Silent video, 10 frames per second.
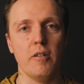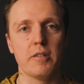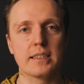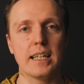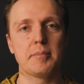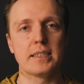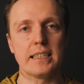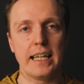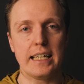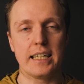Overtimes
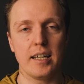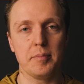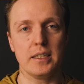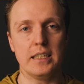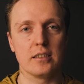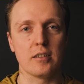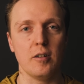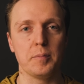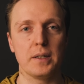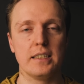can happen in
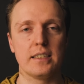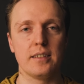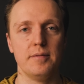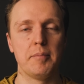companies,